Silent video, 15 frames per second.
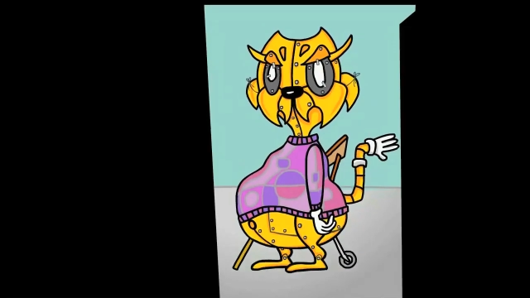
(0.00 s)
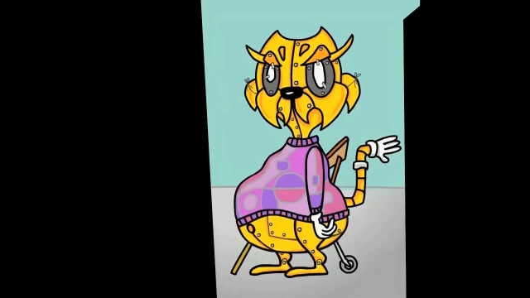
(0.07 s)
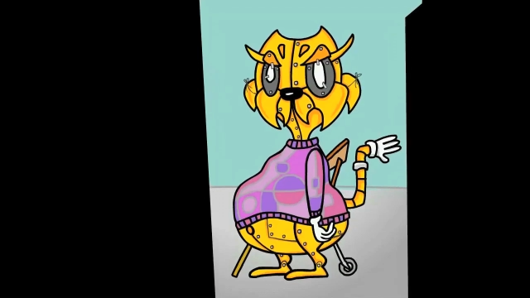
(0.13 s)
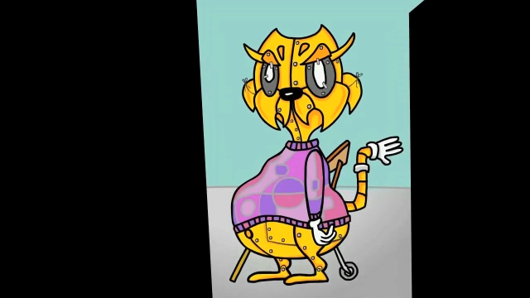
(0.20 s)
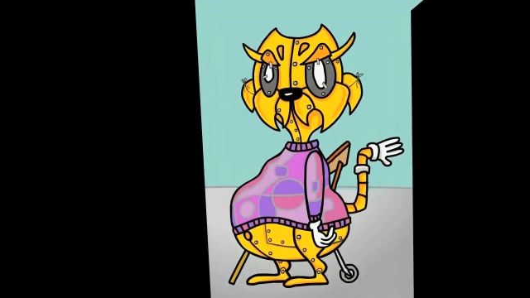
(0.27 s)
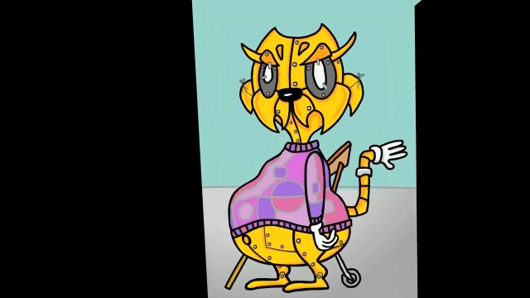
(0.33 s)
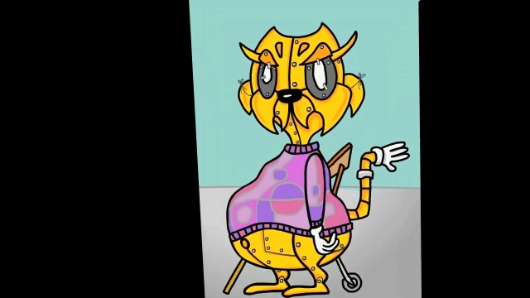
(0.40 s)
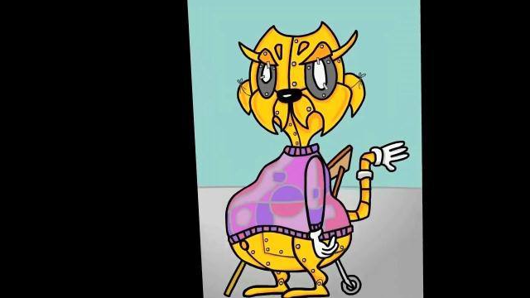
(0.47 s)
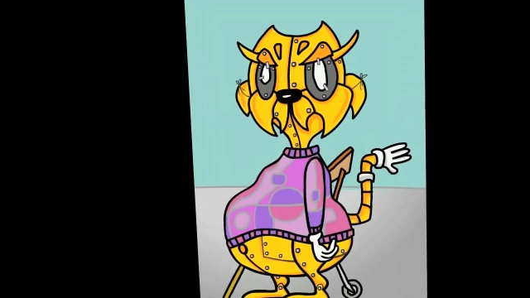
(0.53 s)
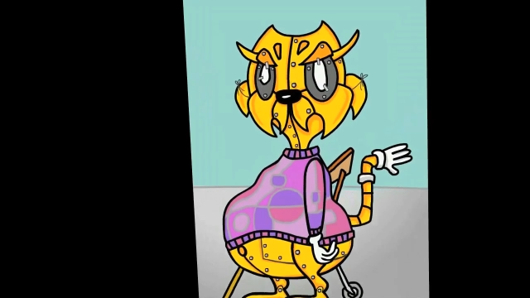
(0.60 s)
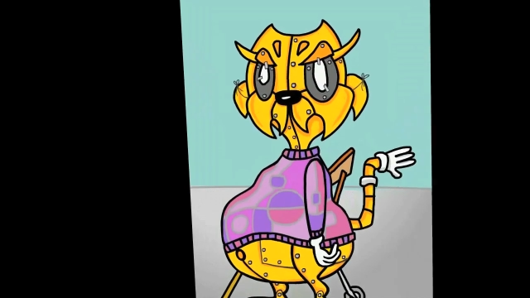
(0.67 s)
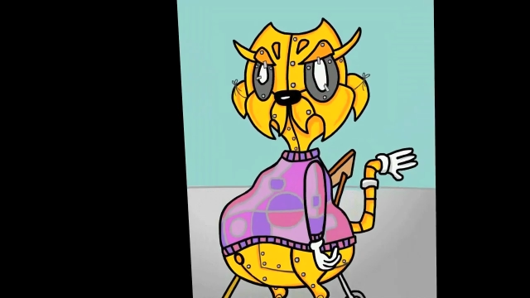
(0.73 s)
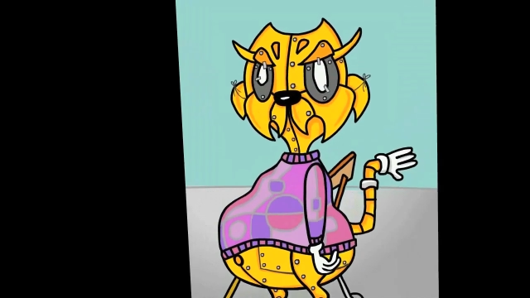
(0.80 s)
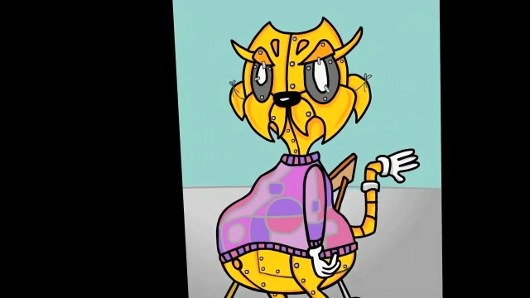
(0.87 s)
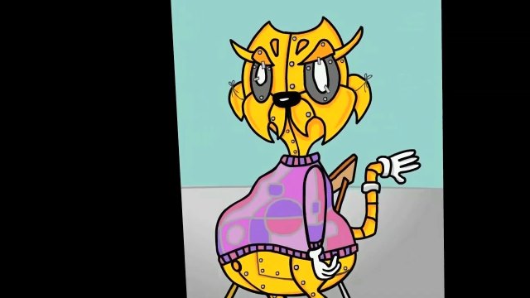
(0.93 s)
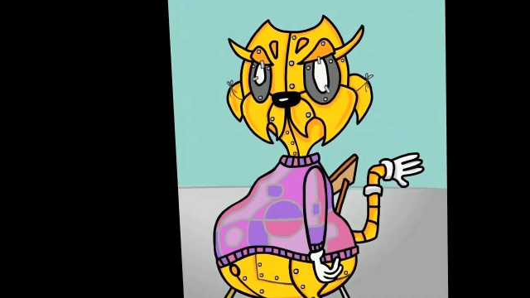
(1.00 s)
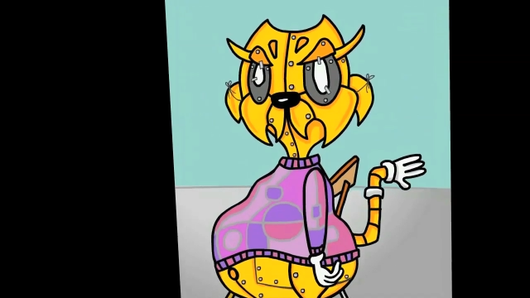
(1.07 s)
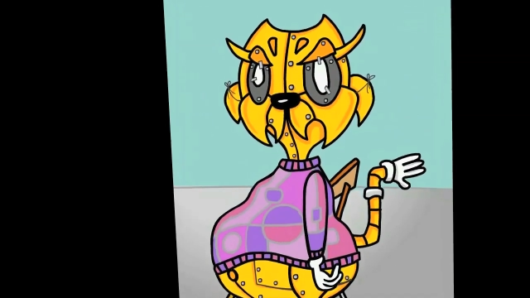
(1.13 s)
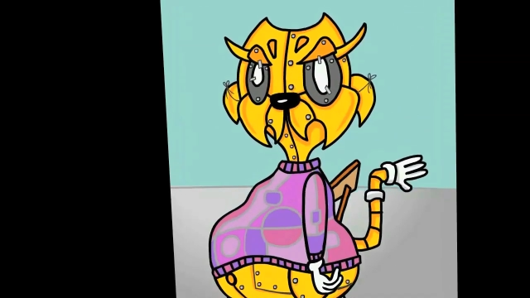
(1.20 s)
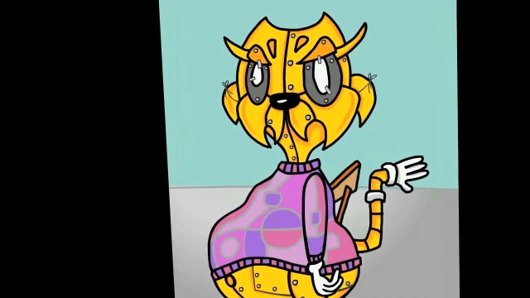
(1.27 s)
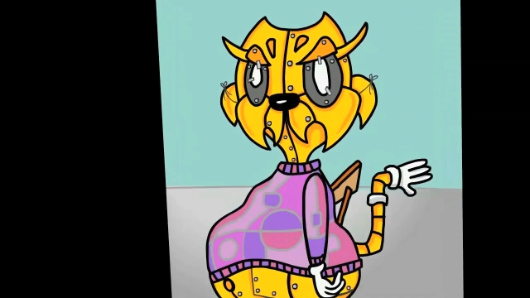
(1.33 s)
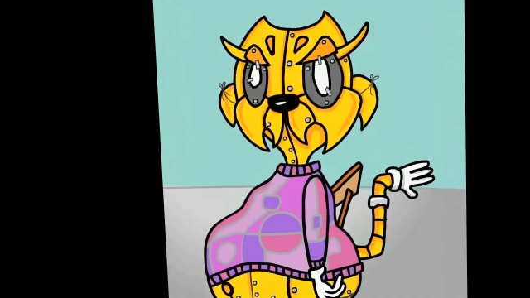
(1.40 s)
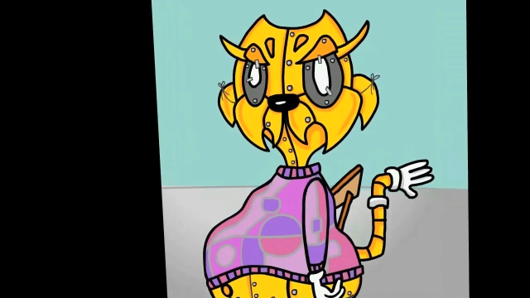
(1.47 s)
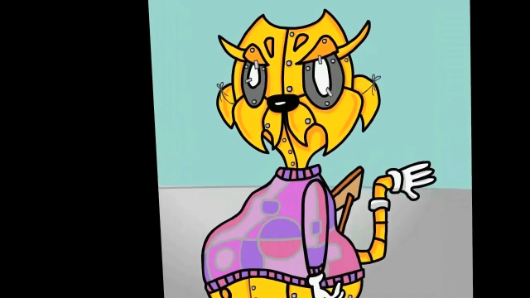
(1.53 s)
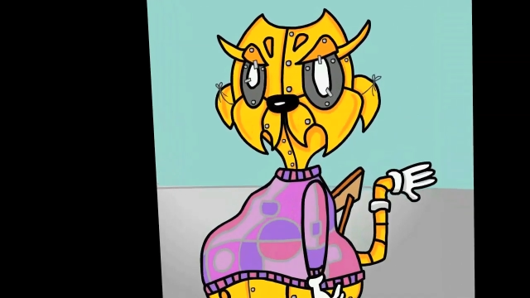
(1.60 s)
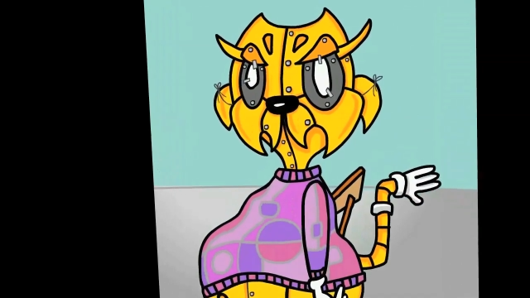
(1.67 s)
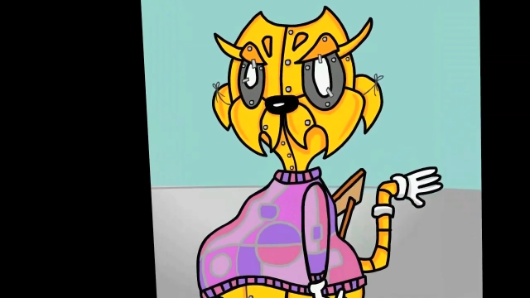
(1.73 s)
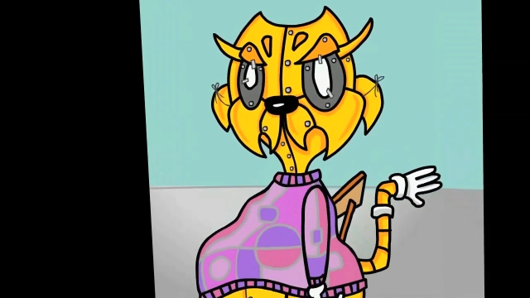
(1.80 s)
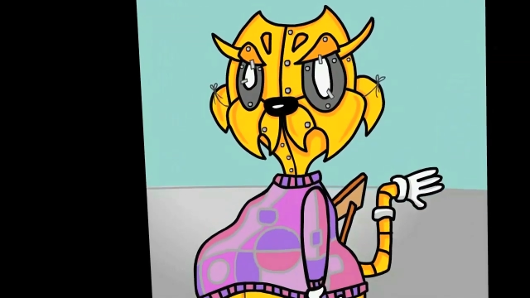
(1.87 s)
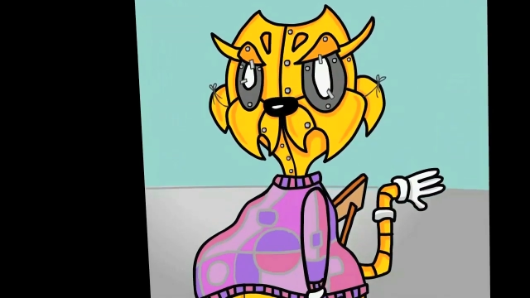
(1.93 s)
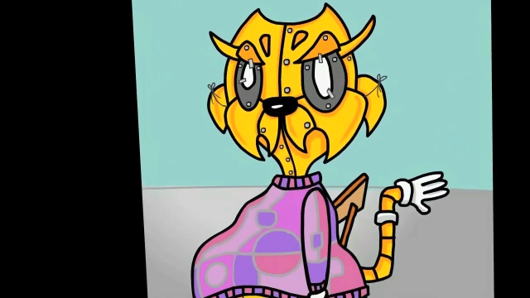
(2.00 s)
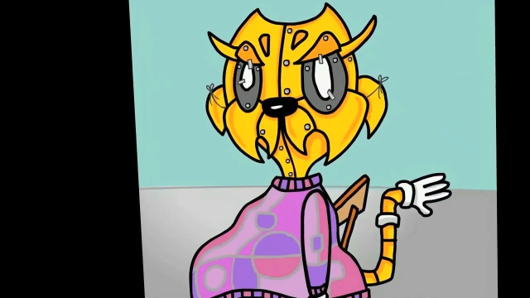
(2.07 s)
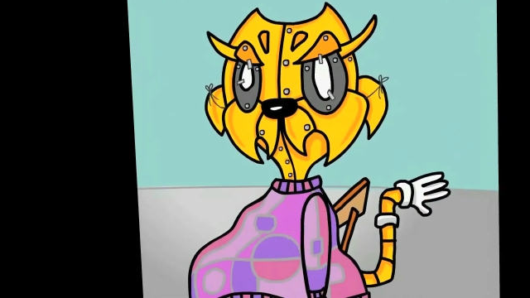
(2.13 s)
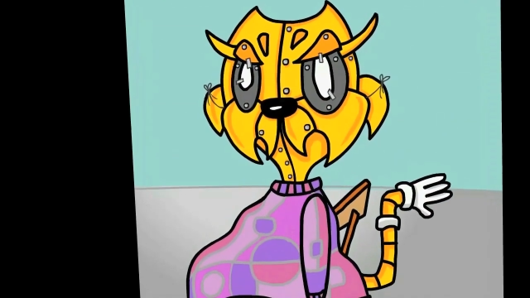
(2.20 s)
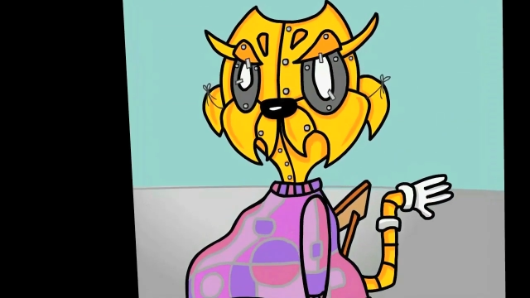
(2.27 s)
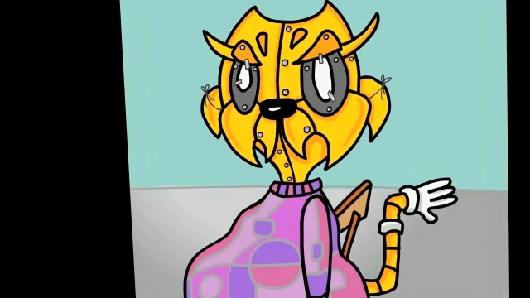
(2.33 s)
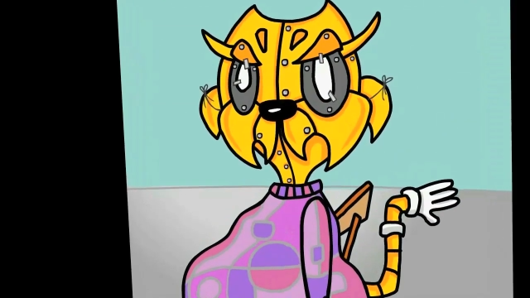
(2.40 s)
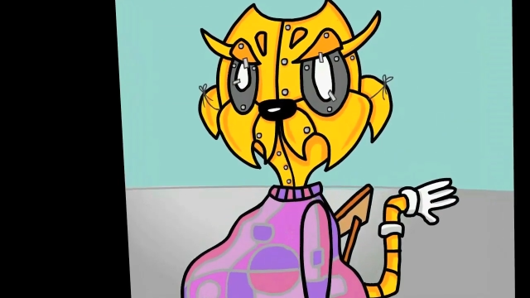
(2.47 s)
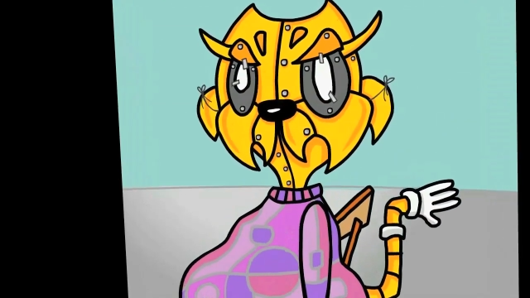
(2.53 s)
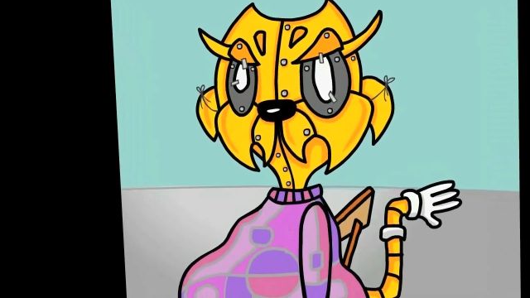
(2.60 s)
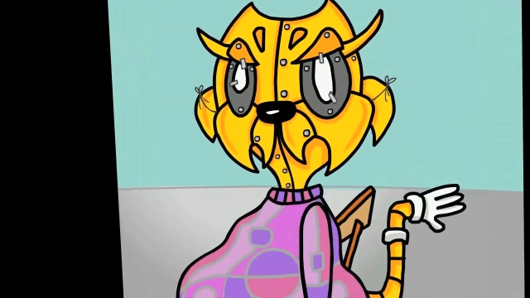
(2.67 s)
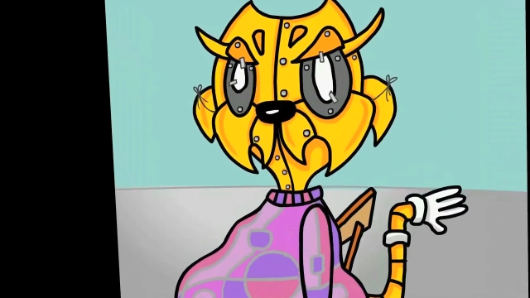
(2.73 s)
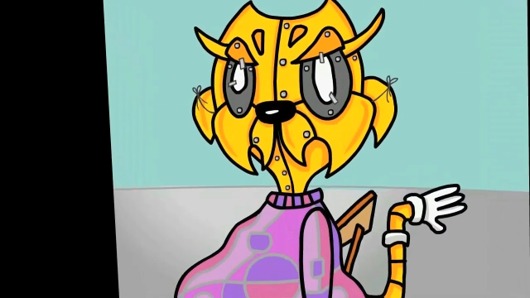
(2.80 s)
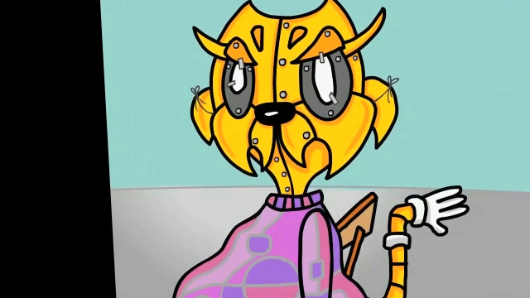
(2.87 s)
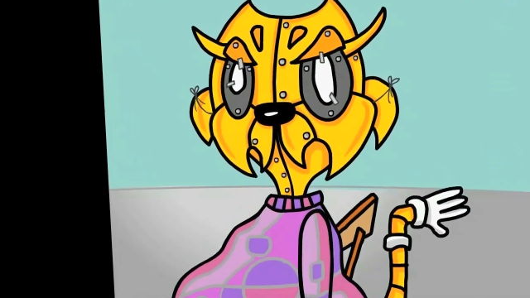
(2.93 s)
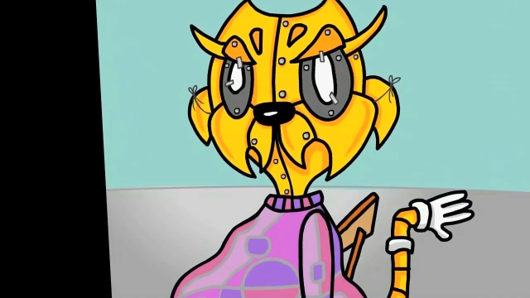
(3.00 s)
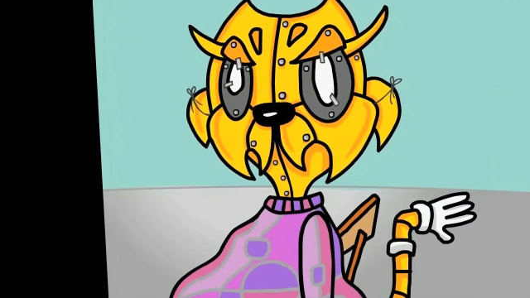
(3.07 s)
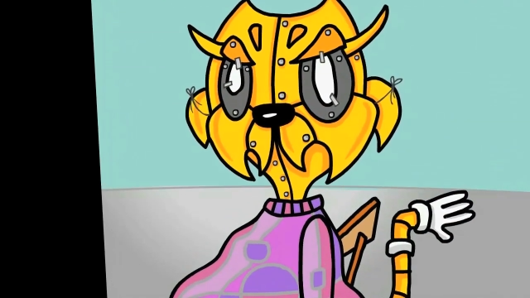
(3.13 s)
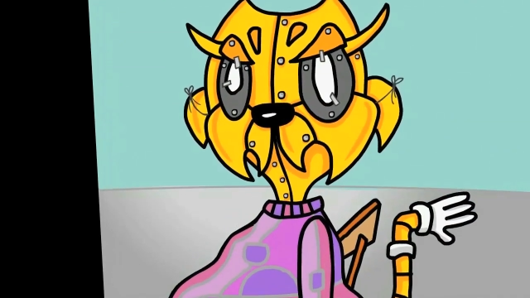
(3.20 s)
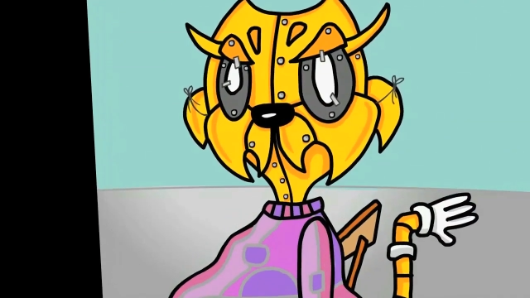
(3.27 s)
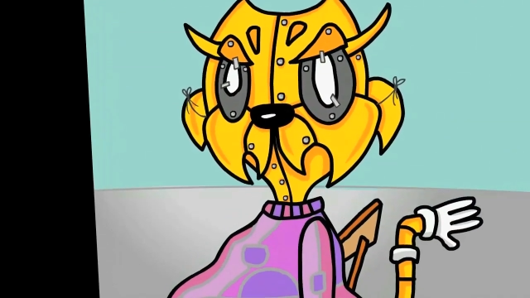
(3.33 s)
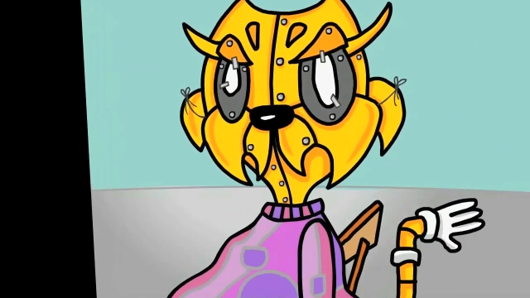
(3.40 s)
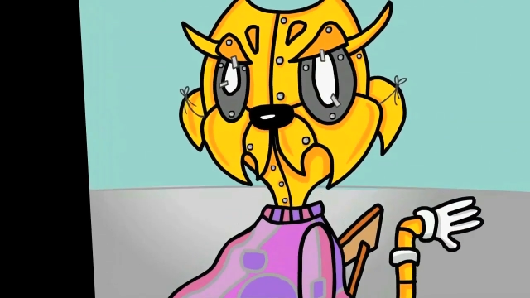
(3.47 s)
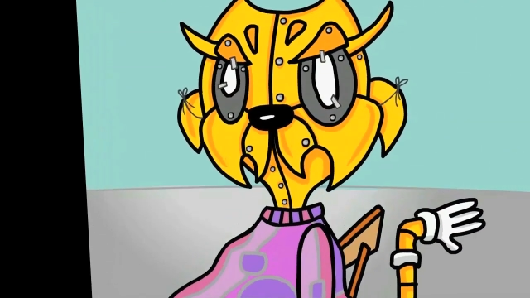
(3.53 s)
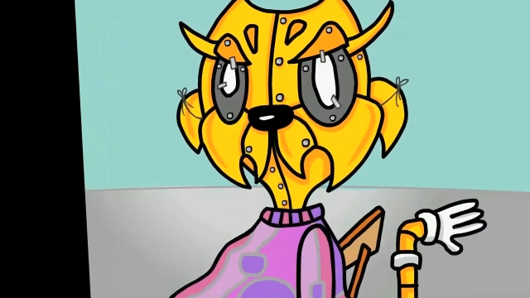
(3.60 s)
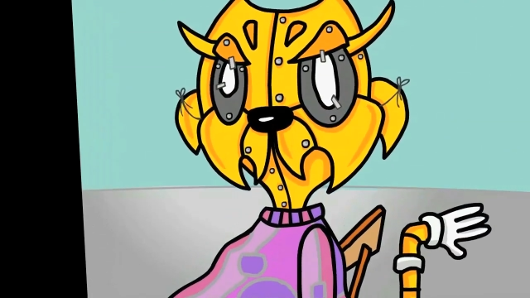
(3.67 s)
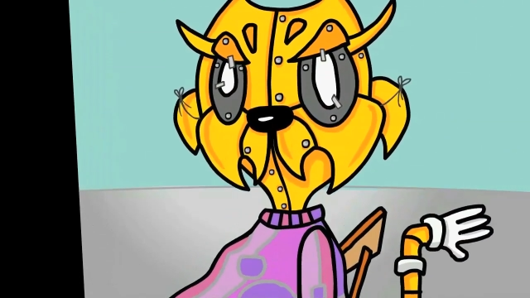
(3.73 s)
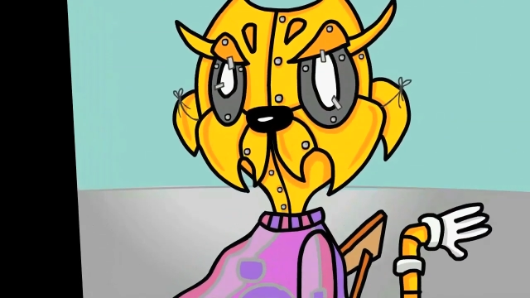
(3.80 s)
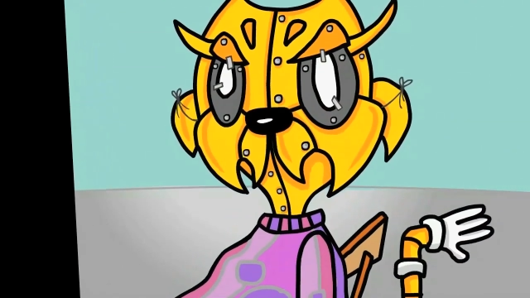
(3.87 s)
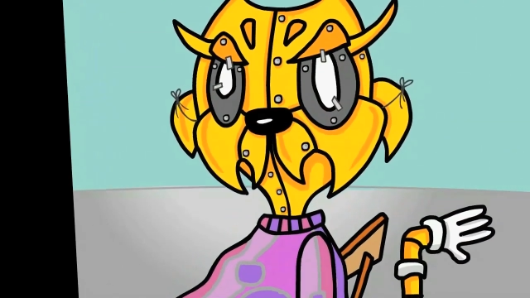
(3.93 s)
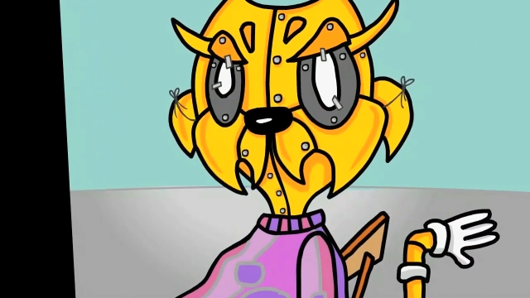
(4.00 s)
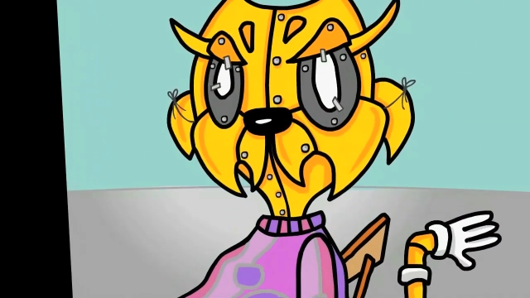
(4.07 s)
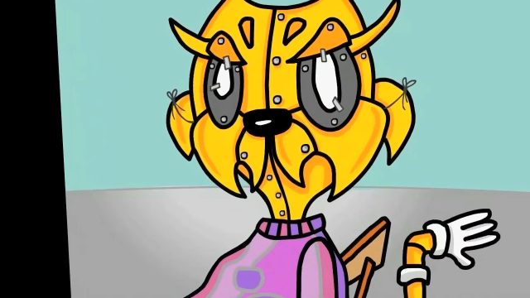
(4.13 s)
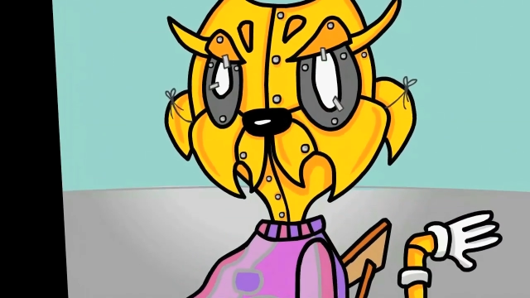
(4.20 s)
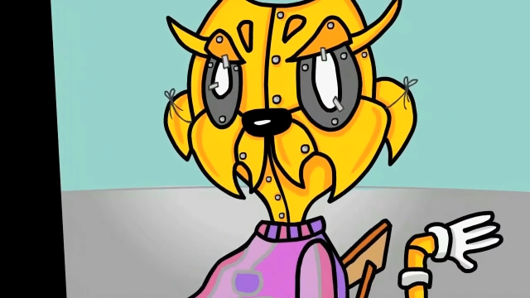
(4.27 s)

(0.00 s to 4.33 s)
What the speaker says: (no speaker visible)